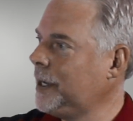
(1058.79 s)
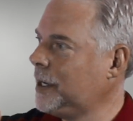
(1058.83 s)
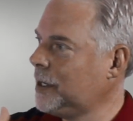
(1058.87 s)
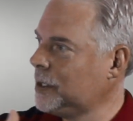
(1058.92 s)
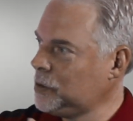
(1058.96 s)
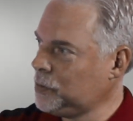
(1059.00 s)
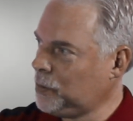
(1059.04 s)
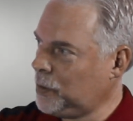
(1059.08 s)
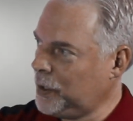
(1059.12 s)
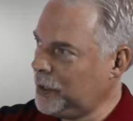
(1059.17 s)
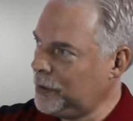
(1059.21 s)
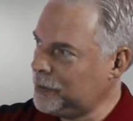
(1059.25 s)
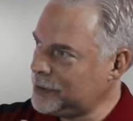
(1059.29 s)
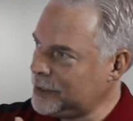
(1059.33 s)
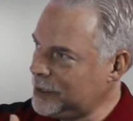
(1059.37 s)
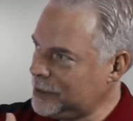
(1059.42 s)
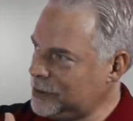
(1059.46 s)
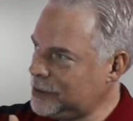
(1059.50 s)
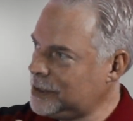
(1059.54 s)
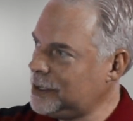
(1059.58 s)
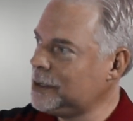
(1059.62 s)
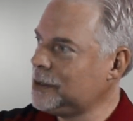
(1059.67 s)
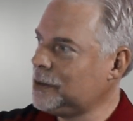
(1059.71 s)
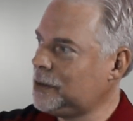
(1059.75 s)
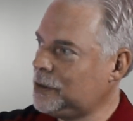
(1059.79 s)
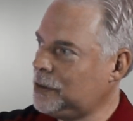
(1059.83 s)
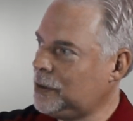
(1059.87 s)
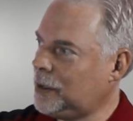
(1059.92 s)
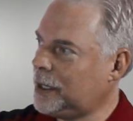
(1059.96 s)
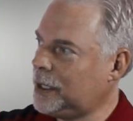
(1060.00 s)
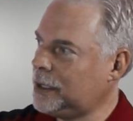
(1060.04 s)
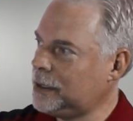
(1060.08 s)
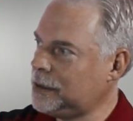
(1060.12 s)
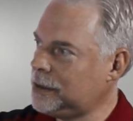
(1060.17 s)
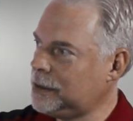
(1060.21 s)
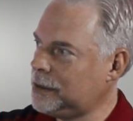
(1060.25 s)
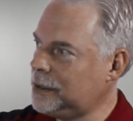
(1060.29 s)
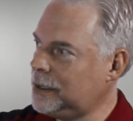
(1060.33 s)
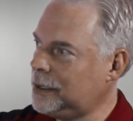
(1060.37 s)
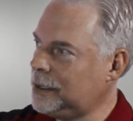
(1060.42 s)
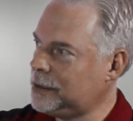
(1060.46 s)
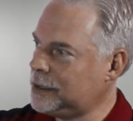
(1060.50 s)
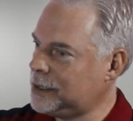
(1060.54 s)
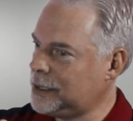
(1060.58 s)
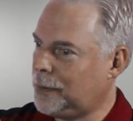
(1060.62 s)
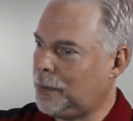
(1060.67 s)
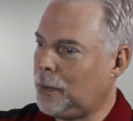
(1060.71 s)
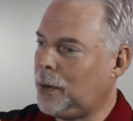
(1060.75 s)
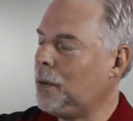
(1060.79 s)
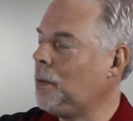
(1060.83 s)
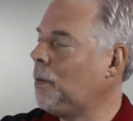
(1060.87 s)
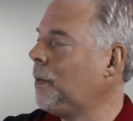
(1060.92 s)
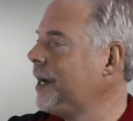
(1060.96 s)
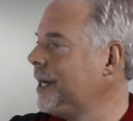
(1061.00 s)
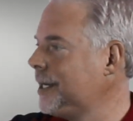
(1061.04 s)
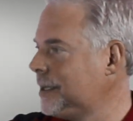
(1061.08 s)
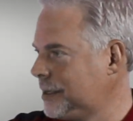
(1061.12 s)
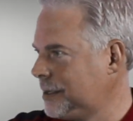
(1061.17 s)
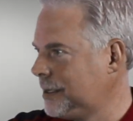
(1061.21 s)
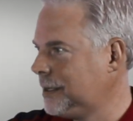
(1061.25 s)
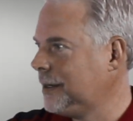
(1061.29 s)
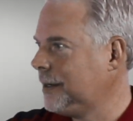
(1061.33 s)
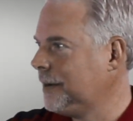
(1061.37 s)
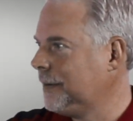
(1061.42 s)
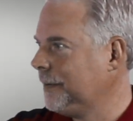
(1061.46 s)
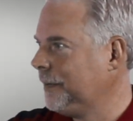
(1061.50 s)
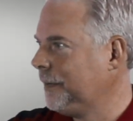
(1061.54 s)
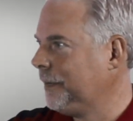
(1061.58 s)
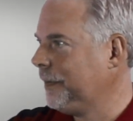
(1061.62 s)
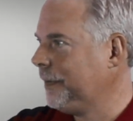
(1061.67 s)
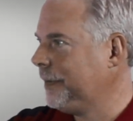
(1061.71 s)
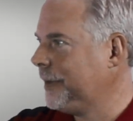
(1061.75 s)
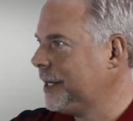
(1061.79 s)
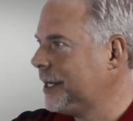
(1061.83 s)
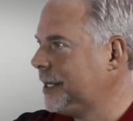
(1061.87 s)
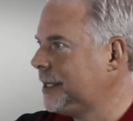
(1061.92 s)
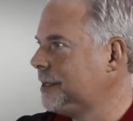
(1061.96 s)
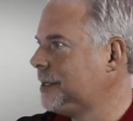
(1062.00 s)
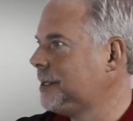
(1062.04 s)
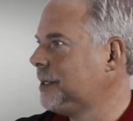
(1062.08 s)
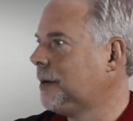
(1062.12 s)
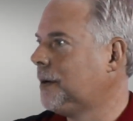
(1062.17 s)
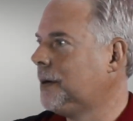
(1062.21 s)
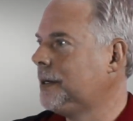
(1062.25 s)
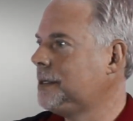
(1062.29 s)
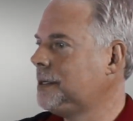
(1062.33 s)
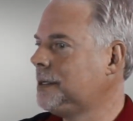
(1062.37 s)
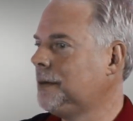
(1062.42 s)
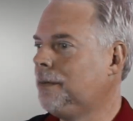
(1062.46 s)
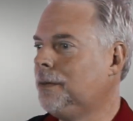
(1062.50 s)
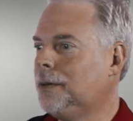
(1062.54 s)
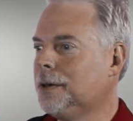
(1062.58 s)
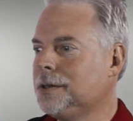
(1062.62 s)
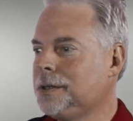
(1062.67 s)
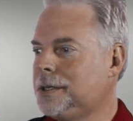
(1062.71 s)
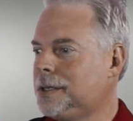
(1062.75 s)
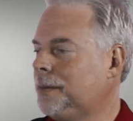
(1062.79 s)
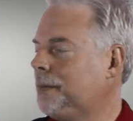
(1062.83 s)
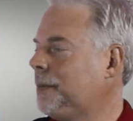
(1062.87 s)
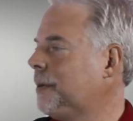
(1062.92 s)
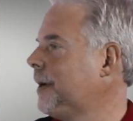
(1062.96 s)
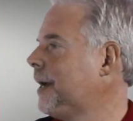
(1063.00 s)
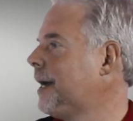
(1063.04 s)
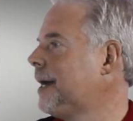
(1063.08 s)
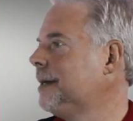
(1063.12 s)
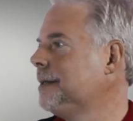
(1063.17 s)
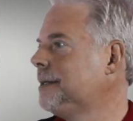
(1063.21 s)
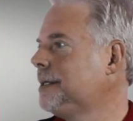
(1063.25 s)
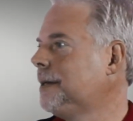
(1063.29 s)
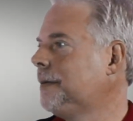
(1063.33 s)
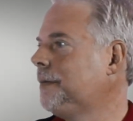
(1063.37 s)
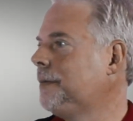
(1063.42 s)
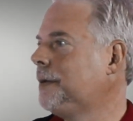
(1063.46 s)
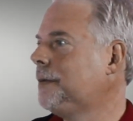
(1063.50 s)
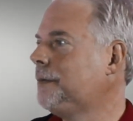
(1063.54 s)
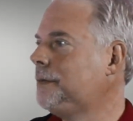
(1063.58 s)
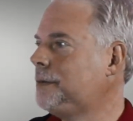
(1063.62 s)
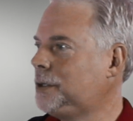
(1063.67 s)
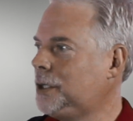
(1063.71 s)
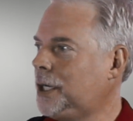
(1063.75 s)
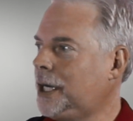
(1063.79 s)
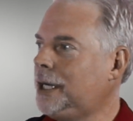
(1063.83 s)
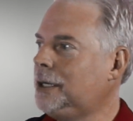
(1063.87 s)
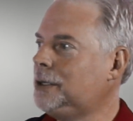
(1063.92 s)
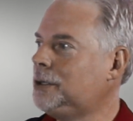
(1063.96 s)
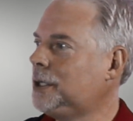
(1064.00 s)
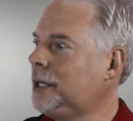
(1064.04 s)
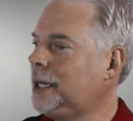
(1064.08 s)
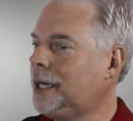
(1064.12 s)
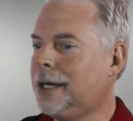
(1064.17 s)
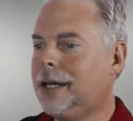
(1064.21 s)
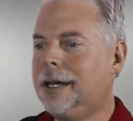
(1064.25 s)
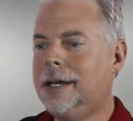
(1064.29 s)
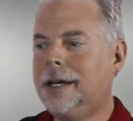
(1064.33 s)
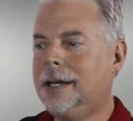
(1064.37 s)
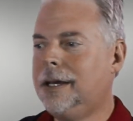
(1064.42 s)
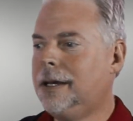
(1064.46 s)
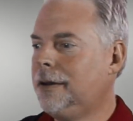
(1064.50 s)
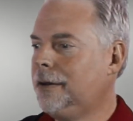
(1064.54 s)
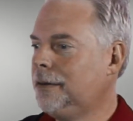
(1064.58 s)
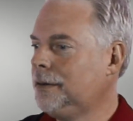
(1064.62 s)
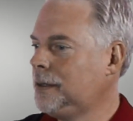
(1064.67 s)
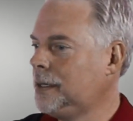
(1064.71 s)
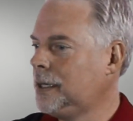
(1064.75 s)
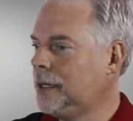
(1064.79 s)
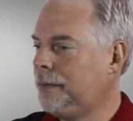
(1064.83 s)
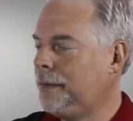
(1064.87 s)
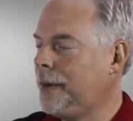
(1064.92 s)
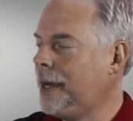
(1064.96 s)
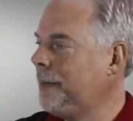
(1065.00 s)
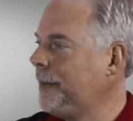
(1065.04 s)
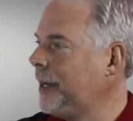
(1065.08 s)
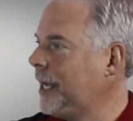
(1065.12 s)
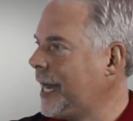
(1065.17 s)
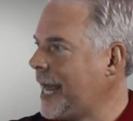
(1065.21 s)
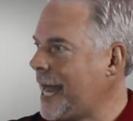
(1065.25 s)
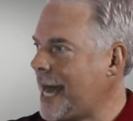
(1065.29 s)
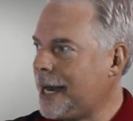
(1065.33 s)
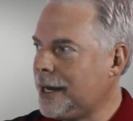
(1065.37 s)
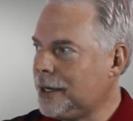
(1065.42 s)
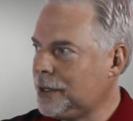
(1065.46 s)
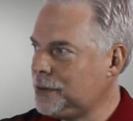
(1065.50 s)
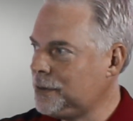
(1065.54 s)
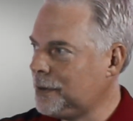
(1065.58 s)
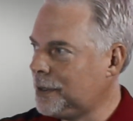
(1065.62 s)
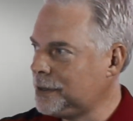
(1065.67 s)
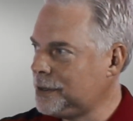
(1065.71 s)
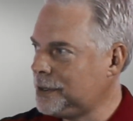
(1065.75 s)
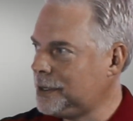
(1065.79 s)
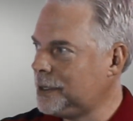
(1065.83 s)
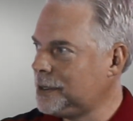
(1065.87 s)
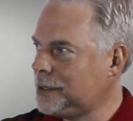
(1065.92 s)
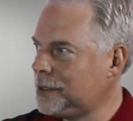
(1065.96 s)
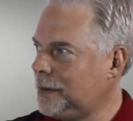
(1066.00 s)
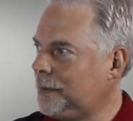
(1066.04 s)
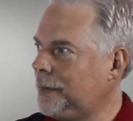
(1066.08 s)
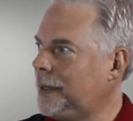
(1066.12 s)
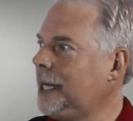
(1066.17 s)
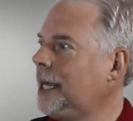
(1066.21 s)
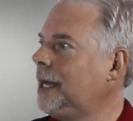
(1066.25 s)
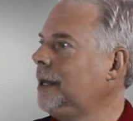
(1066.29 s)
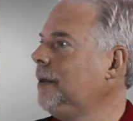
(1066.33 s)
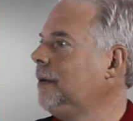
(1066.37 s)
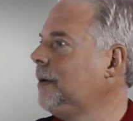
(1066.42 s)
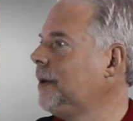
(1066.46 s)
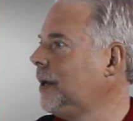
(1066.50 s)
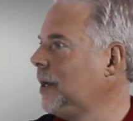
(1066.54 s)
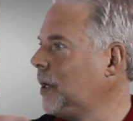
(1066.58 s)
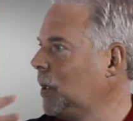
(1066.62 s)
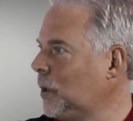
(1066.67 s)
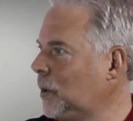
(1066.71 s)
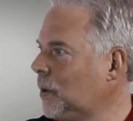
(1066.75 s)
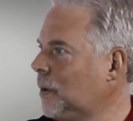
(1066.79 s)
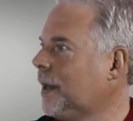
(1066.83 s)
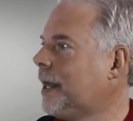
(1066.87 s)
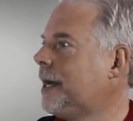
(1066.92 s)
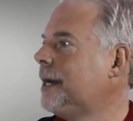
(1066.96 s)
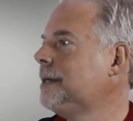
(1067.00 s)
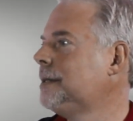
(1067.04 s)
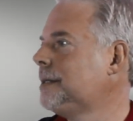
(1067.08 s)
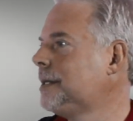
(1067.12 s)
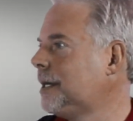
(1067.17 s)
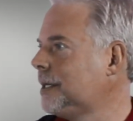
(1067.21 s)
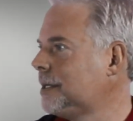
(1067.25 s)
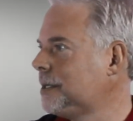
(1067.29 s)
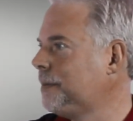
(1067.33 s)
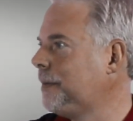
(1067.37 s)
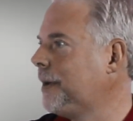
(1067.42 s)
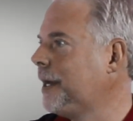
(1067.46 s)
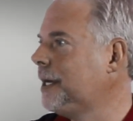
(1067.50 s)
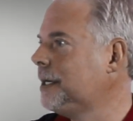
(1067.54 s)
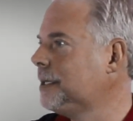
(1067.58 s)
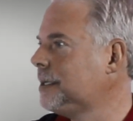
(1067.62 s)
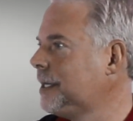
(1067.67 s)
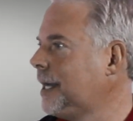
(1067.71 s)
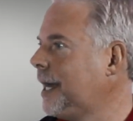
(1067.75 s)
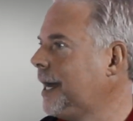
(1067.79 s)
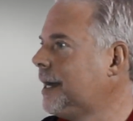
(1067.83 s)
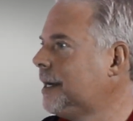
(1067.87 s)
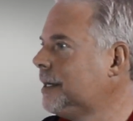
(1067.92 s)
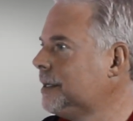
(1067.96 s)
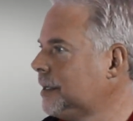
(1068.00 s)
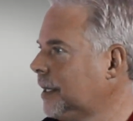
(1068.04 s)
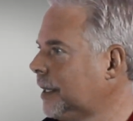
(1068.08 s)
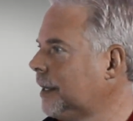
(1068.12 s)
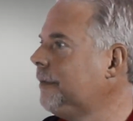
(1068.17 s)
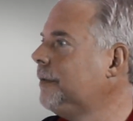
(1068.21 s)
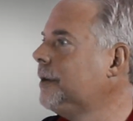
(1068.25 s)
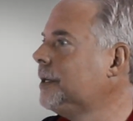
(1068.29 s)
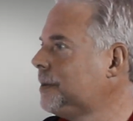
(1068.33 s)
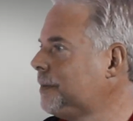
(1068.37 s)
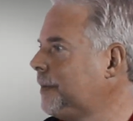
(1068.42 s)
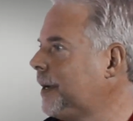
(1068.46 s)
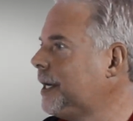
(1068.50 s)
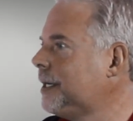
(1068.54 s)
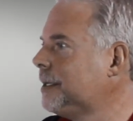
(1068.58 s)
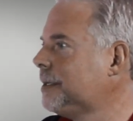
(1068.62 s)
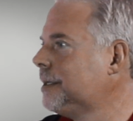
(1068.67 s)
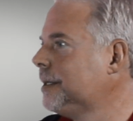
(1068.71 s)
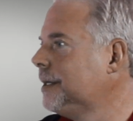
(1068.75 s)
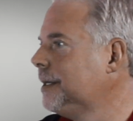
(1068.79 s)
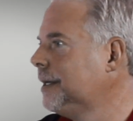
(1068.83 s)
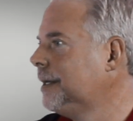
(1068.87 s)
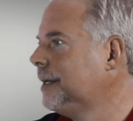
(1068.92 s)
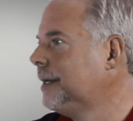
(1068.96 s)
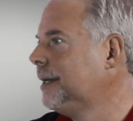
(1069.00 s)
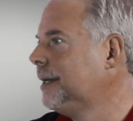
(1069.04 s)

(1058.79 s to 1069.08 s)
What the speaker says: because we're using scissor truss, is somewhat wasted. And so it's a real simple concept of changing to maybe an attic truss system, and then you can utilize that space as living space.